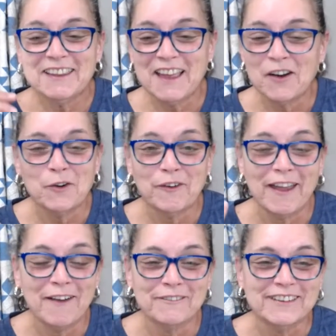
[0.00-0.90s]
I don't know what
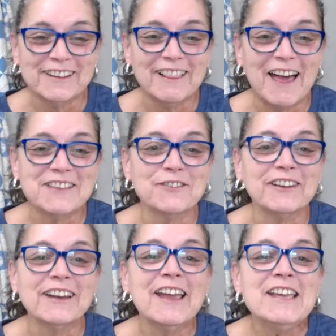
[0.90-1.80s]
happened the last
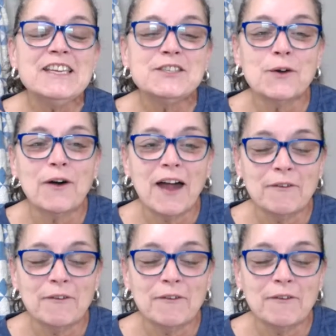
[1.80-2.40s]
one. So I